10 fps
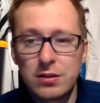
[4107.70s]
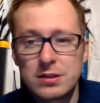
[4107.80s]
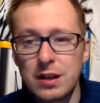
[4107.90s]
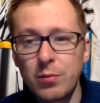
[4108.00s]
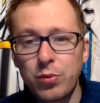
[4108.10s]

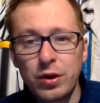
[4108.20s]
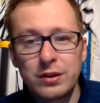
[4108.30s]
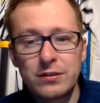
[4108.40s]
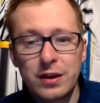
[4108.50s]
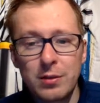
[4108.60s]
some
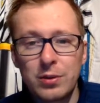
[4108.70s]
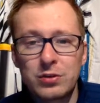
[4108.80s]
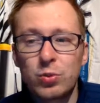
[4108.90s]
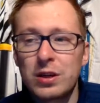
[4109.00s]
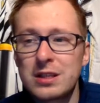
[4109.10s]
point in time.
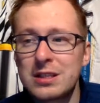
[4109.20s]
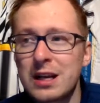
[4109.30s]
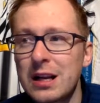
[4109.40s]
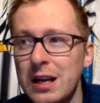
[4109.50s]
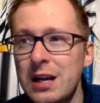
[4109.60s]
But when it's
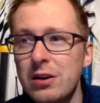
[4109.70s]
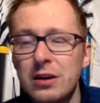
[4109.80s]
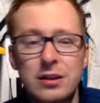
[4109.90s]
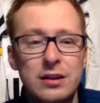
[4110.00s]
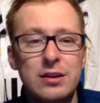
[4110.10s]

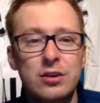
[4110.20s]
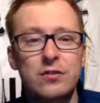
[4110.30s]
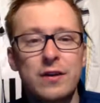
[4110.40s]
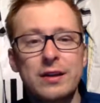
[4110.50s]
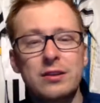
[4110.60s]
clearly not
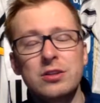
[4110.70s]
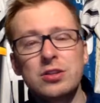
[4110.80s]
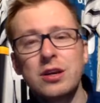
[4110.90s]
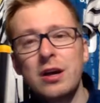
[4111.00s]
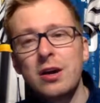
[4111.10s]
advantage,